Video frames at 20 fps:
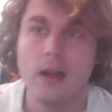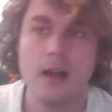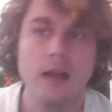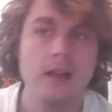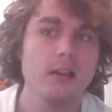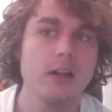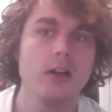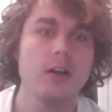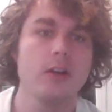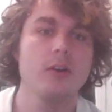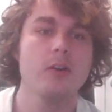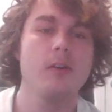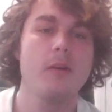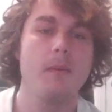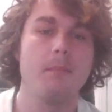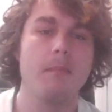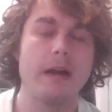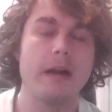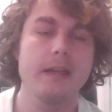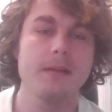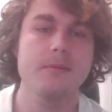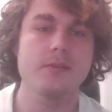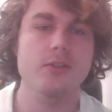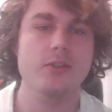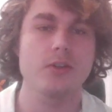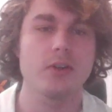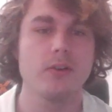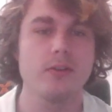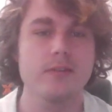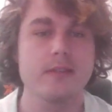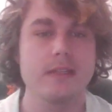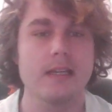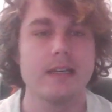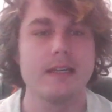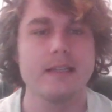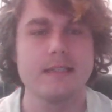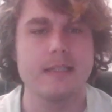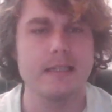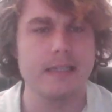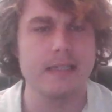Hello, my name is Charles, and
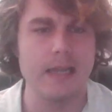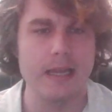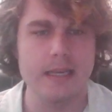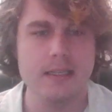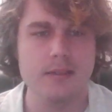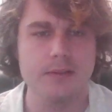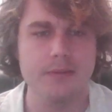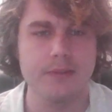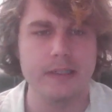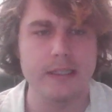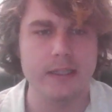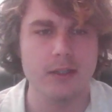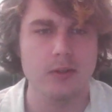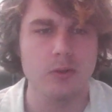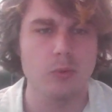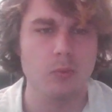in today's video,